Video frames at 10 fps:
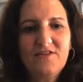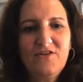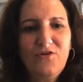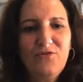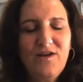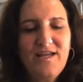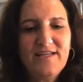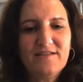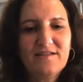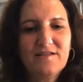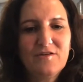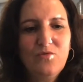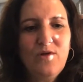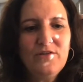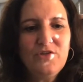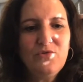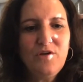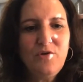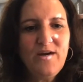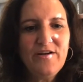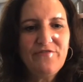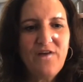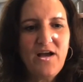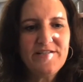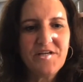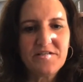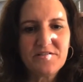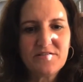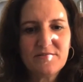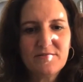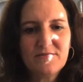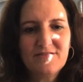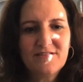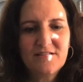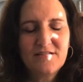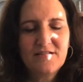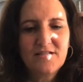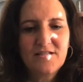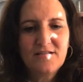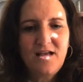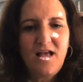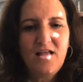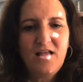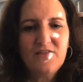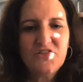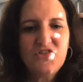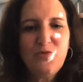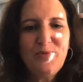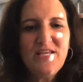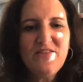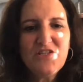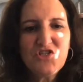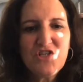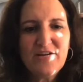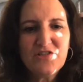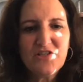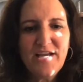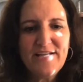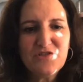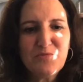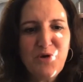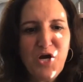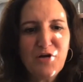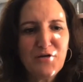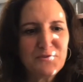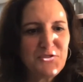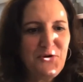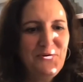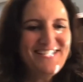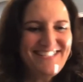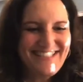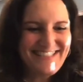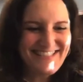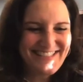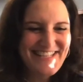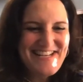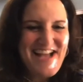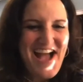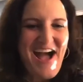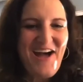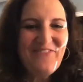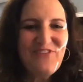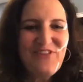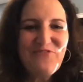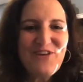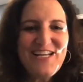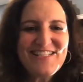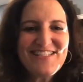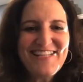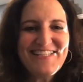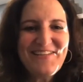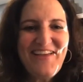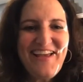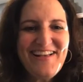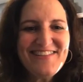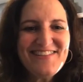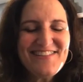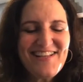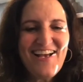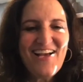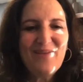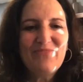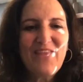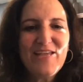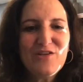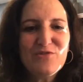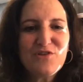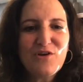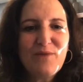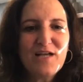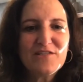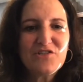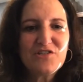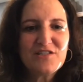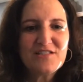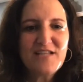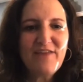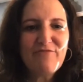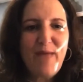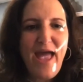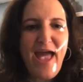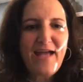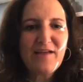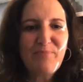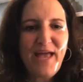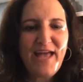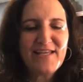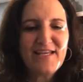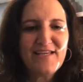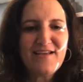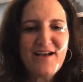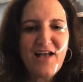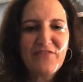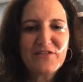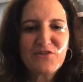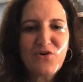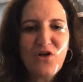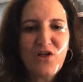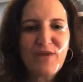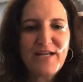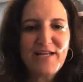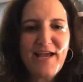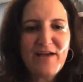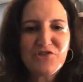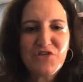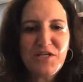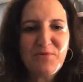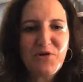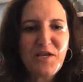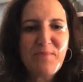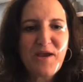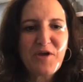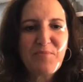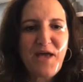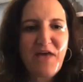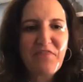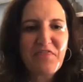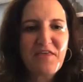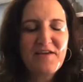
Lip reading: All right. Well, you know where to find us. I'll still be in this chair tonight and tomorrow. So feel free to send emails. Thank you so much to Dave Mack, Peggy on this call right now, Jeannie Marie, Mary Beth.